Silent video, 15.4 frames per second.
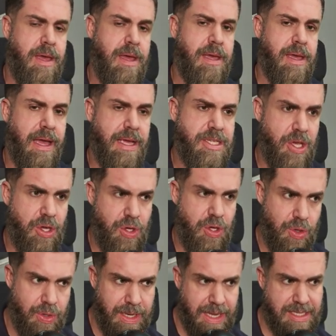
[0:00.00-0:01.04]
Okay, so
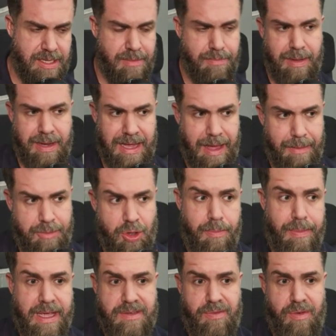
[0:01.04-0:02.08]
you need to become your
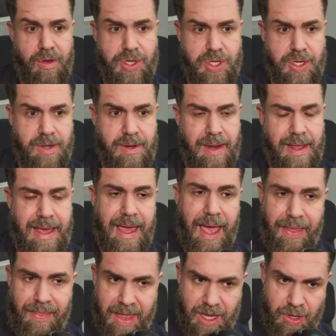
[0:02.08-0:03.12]
best version,
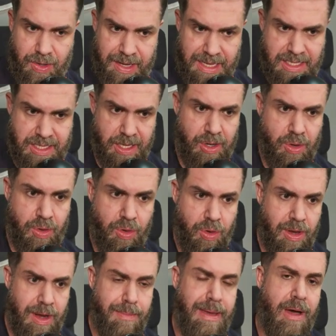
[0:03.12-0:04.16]
and then you need to
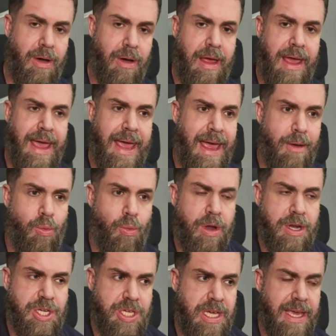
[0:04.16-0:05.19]
learn about what
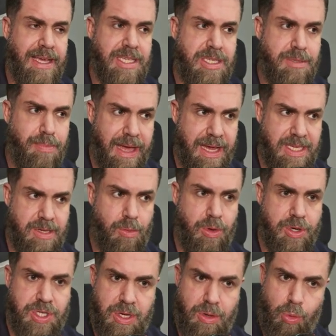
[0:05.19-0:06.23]
she expects and what
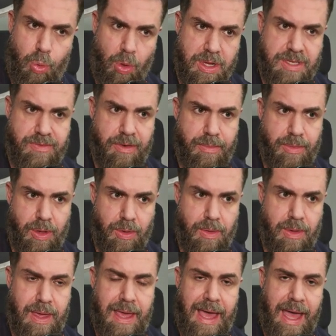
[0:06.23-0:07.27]
she wants from you,
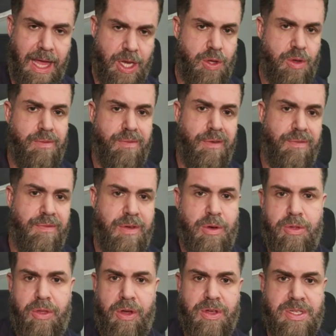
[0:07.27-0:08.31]
and you fulfill
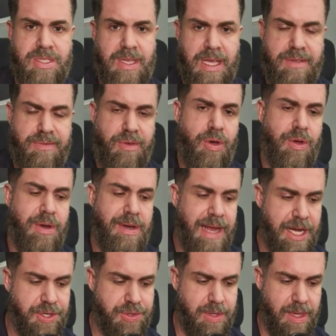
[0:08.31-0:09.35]
those needs for her
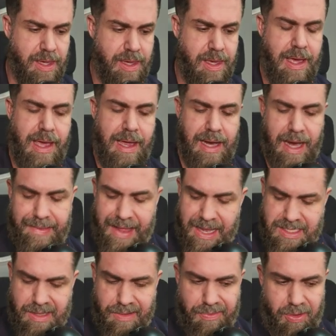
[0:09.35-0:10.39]
naturally. Okay,
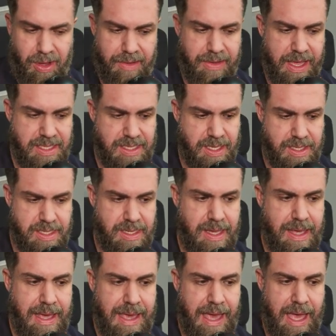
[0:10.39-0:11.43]
that's the 5 S's,
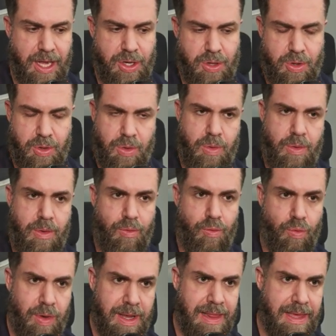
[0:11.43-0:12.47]
and you
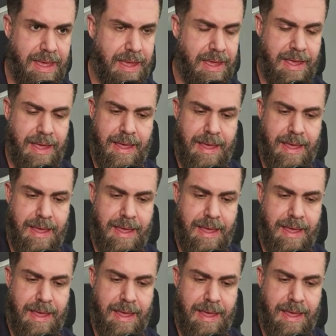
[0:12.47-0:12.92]
really